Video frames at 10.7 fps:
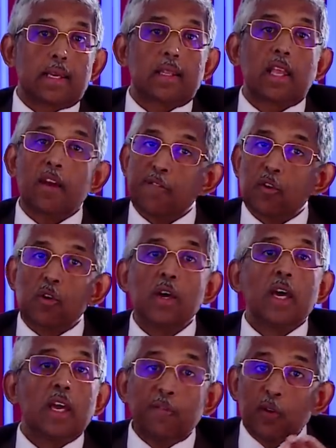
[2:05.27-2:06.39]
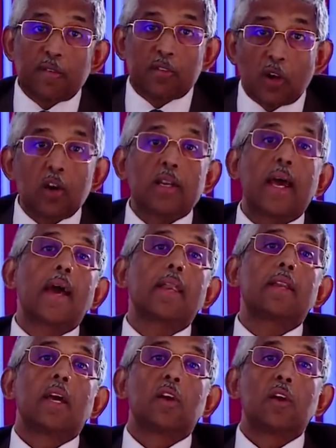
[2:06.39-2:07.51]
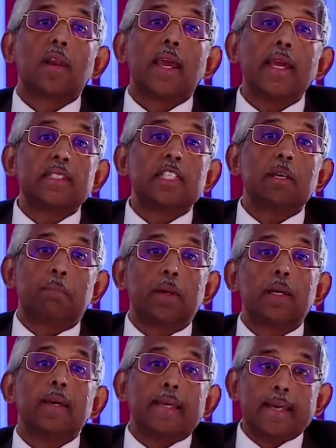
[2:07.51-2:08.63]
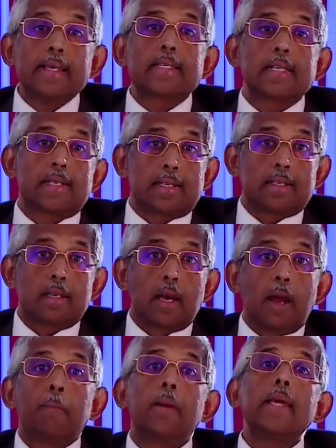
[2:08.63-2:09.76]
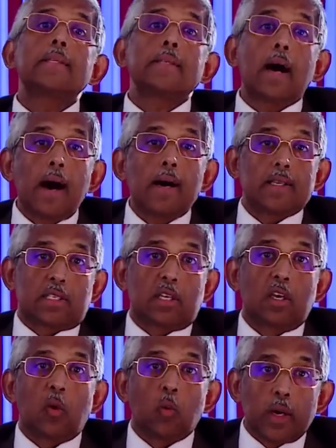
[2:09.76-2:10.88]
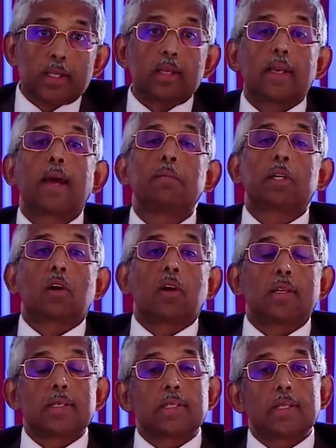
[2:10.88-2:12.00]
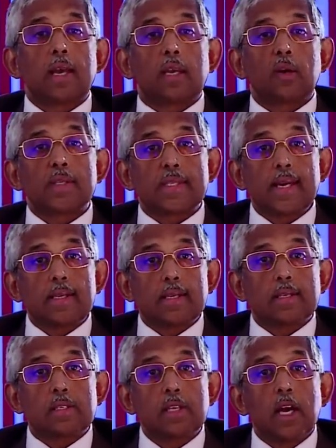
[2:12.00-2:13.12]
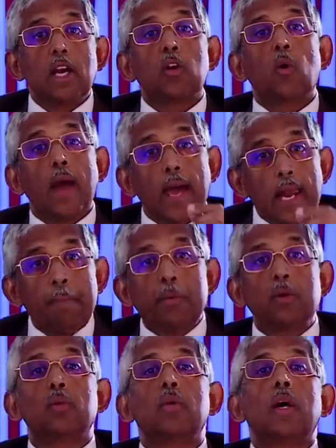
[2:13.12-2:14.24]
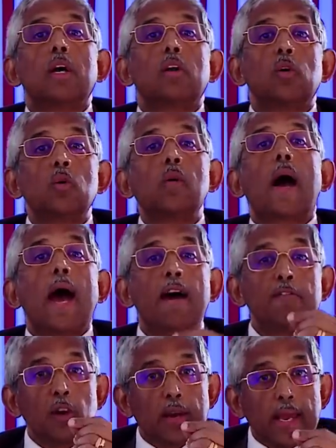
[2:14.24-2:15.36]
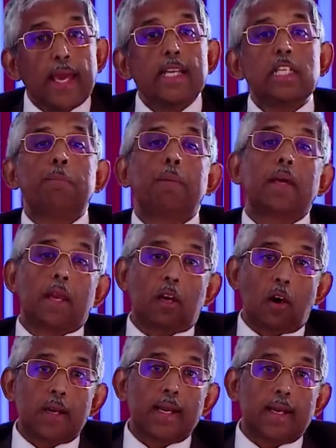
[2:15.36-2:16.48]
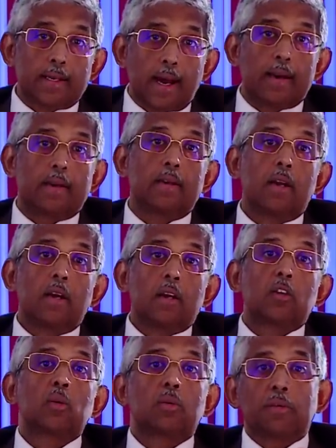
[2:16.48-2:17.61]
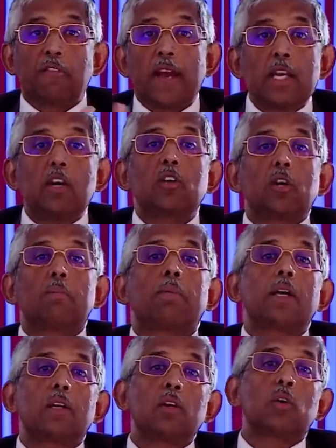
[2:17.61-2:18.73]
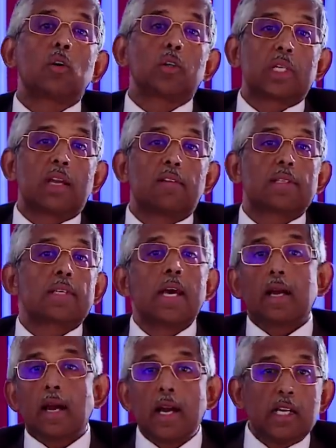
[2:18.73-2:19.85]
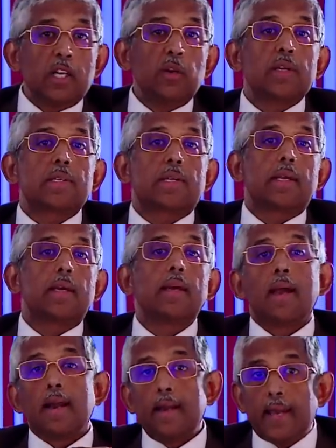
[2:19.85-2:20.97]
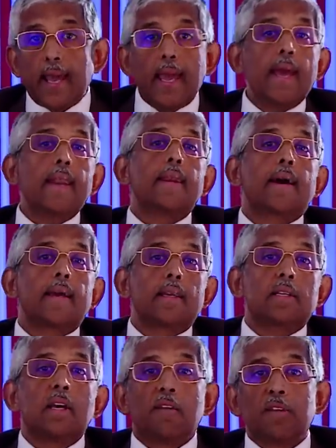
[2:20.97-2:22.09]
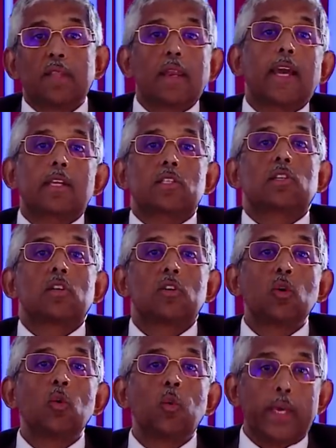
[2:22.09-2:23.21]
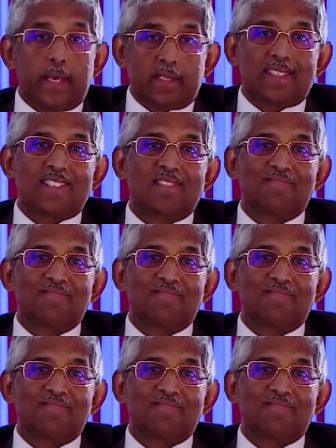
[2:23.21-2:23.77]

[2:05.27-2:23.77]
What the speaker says: And therefore, if you have not had your AGP inserted, please ask one of the diabetologists at our centers to help you to have your AGP recording done to find out your blood glucose levels continuously, day and night, for the next 2 weeks.